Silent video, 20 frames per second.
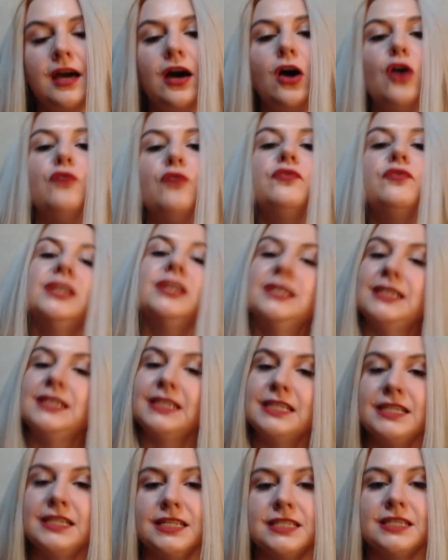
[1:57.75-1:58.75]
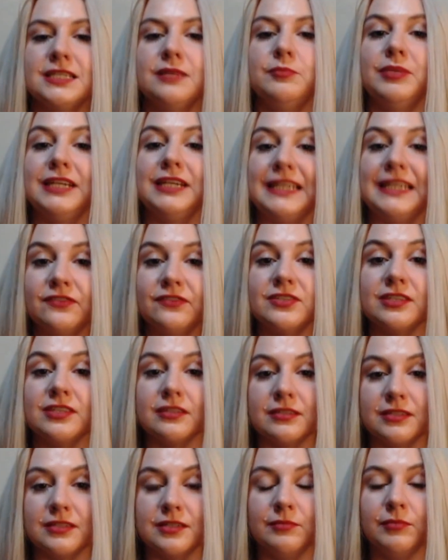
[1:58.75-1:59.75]
Often it is a belief
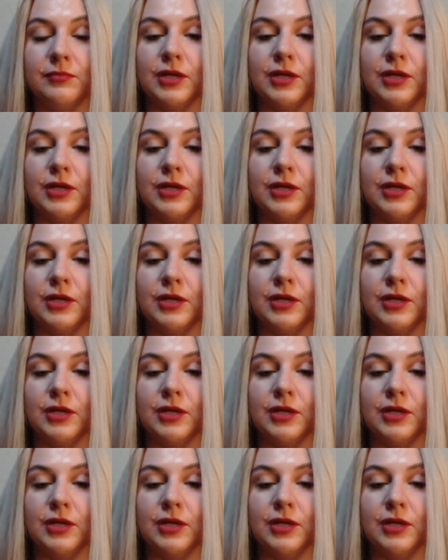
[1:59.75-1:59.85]
system,